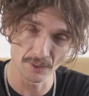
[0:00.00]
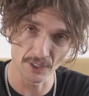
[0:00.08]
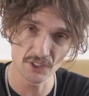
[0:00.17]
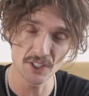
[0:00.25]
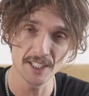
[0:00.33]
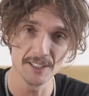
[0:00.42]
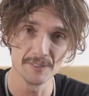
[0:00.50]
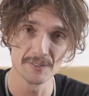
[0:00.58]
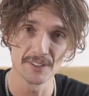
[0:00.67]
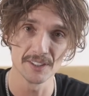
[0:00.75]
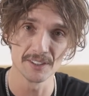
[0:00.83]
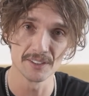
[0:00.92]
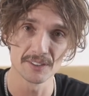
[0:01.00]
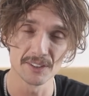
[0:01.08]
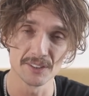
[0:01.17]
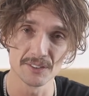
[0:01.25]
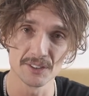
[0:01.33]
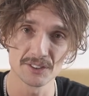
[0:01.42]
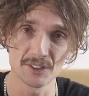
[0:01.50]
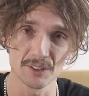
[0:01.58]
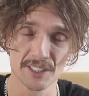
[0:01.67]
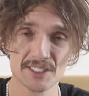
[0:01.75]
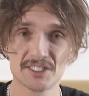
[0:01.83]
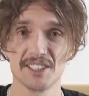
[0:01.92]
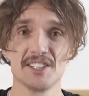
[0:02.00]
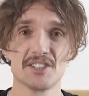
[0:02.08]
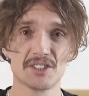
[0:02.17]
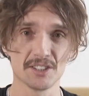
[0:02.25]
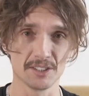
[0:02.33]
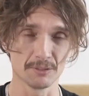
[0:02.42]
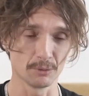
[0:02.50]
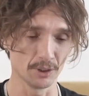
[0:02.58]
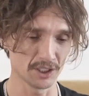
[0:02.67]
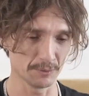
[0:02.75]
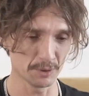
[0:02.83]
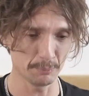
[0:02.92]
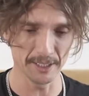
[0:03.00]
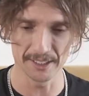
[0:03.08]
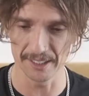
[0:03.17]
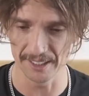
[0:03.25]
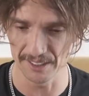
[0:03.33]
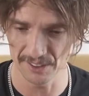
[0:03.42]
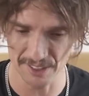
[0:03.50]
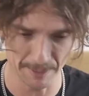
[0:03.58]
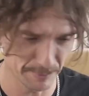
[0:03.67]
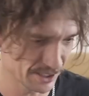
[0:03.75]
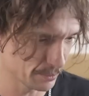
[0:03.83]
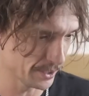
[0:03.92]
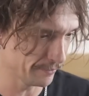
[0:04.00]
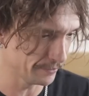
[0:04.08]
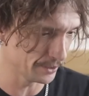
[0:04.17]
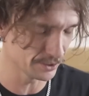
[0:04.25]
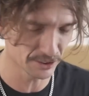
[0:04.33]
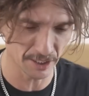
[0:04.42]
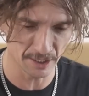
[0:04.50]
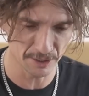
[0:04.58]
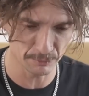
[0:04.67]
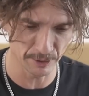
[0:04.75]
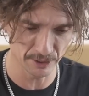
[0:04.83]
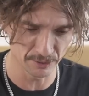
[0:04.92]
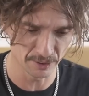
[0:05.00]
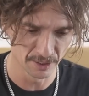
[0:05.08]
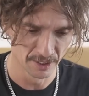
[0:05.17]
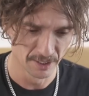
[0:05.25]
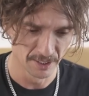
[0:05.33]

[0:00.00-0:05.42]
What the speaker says: achieve the sonic signature that Roy Thomas Baker had established with that first Cars record,